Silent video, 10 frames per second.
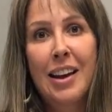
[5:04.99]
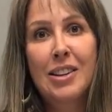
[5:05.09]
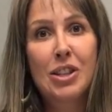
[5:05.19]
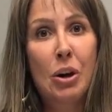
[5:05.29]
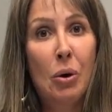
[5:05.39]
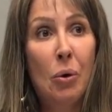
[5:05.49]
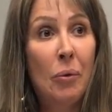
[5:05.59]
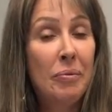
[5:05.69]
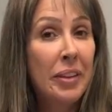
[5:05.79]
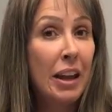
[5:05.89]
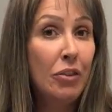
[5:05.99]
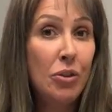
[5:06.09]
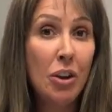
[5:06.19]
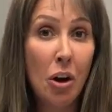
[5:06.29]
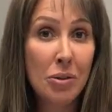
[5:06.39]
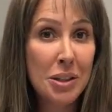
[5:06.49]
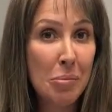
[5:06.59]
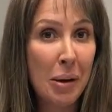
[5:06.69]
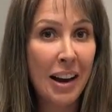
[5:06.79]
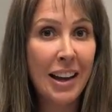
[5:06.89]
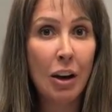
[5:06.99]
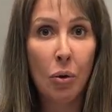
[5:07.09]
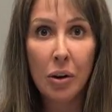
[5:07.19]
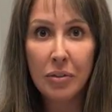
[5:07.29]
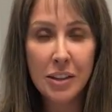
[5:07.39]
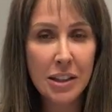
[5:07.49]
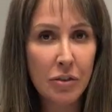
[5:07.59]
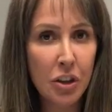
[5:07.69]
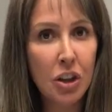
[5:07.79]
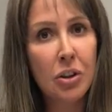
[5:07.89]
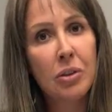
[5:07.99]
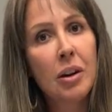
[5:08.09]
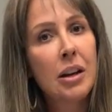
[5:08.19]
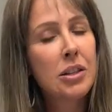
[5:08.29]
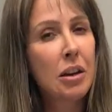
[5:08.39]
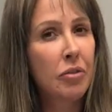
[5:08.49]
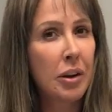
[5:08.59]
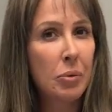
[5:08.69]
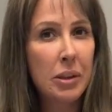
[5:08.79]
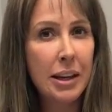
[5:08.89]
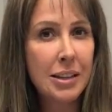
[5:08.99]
So, if you know somebody or if it's even you suffering with